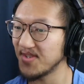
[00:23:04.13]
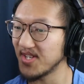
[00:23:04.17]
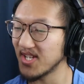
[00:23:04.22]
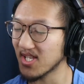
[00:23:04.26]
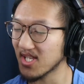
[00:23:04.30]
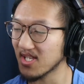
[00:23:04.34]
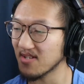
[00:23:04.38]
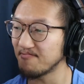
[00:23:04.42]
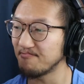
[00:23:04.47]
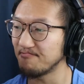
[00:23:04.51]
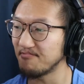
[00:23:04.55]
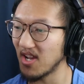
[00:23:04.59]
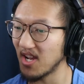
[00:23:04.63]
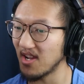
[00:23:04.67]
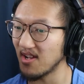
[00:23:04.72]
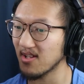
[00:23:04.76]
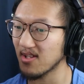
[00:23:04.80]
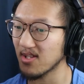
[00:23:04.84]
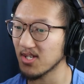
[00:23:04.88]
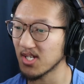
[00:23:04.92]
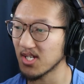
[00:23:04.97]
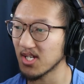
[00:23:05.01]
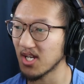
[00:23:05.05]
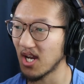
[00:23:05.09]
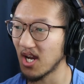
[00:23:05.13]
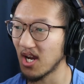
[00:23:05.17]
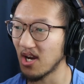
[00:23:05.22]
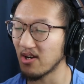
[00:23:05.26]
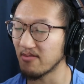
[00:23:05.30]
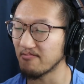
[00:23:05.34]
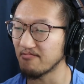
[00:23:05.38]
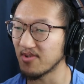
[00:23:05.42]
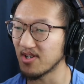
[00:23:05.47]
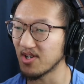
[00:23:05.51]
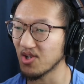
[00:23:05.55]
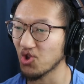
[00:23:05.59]
it's amazing
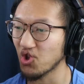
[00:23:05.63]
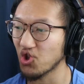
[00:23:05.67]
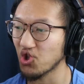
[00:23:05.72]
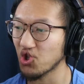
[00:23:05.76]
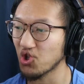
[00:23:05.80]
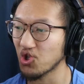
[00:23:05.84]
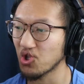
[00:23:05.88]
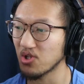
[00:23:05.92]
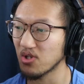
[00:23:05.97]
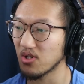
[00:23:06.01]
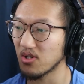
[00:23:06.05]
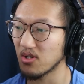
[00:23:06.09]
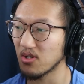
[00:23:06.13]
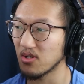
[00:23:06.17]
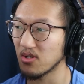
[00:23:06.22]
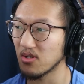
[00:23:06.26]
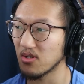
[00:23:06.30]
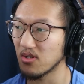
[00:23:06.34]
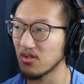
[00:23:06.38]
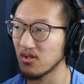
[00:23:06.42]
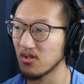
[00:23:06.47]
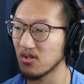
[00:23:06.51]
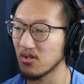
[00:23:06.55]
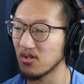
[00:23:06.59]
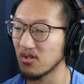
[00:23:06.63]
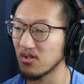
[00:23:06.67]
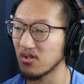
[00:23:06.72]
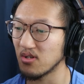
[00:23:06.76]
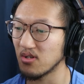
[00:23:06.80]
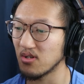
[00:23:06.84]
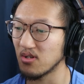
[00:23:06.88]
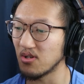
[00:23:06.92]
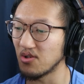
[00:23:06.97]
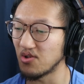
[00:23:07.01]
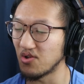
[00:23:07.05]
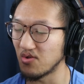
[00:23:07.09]
how much
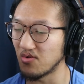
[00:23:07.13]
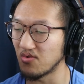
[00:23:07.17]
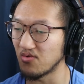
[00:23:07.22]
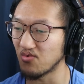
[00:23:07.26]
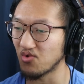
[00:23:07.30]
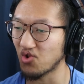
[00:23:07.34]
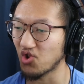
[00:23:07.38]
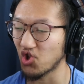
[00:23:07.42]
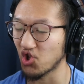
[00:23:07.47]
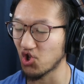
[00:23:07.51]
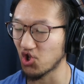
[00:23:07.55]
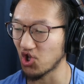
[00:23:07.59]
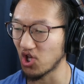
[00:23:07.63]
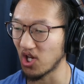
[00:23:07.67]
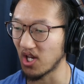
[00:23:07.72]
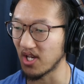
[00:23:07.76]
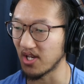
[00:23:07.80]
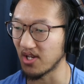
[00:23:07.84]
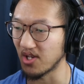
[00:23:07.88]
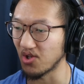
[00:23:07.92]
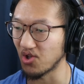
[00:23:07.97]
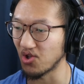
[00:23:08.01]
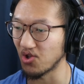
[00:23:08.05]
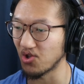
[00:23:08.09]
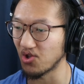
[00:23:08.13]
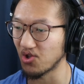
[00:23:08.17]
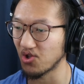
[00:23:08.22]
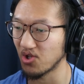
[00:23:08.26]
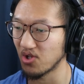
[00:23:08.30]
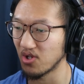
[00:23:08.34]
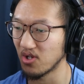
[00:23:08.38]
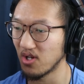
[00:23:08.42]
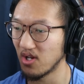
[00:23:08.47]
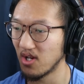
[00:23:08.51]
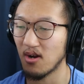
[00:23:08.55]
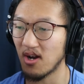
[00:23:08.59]
you
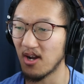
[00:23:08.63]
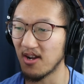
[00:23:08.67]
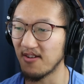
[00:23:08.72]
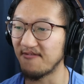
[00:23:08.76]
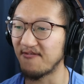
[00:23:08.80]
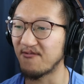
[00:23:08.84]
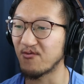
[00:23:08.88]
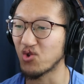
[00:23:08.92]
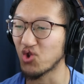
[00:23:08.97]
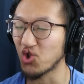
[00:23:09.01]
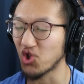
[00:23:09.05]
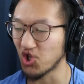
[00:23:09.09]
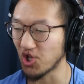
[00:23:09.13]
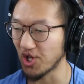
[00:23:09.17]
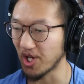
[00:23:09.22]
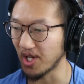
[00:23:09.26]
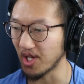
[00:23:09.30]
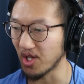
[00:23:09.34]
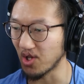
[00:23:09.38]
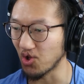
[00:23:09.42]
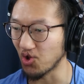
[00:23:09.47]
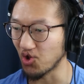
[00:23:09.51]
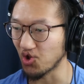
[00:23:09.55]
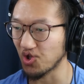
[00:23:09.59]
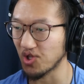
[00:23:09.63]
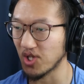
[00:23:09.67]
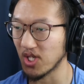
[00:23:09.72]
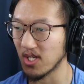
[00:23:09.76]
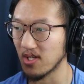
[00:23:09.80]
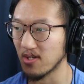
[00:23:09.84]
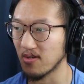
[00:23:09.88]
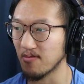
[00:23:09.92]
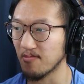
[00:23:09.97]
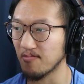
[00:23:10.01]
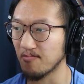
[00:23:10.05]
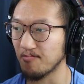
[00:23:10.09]
change. I've changed
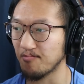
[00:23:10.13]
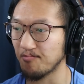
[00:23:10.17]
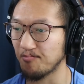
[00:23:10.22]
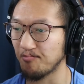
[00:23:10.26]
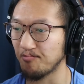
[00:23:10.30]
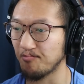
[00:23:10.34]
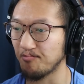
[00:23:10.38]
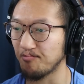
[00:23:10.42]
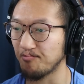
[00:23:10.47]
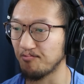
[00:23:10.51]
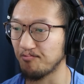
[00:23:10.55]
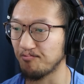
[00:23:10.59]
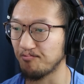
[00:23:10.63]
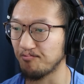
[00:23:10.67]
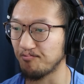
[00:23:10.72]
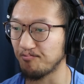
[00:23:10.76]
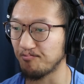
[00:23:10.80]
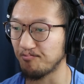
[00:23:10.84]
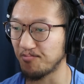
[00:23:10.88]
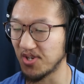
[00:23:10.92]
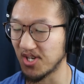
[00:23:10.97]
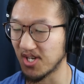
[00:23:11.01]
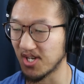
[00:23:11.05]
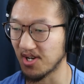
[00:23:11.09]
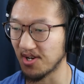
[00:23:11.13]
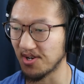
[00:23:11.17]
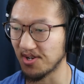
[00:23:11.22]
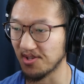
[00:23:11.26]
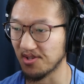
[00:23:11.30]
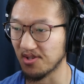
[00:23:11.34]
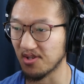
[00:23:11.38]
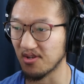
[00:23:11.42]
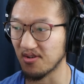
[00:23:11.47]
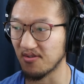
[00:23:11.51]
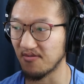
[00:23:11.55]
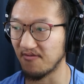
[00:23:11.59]

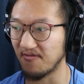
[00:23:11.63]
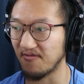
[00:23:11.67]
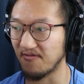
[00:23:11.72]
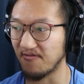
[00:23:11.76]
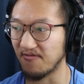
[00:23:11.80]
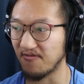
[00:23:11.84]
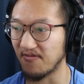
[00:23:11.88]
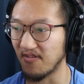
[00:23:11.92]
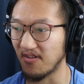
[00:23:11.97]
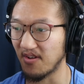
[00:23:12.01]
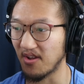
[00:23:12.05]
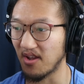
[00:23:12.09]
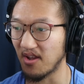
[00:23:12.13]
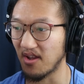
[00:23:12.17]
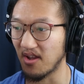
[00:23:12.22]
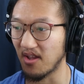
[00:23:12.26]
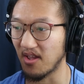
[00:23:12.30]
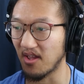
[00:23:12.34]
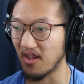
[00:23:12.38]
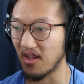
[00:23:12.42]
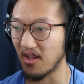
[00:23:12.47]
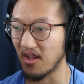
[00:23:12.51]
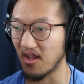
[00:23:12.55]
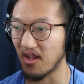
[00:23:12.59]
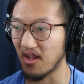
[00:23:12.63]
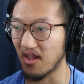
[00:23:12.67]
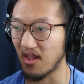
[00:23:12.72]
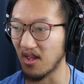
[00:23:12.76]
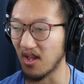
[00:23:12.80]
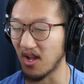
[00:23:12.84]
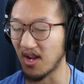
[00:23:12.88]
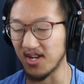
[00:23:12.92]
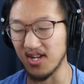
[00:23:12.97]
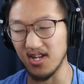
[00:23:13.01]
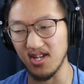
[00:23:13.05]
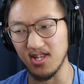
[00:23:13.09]
because of,
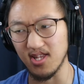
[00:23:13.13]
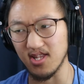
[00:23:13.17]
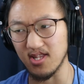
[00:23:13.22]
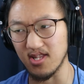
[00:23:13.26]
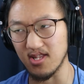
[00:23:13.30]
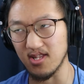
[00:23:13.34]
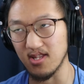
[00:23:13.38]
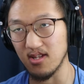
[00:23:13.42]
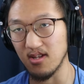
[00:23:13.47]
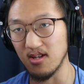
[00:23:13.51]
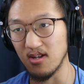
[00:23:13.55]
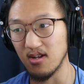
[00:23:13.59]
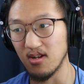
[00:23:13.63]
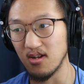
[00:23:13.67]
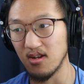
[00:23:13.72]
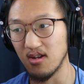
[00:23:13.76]
I guess,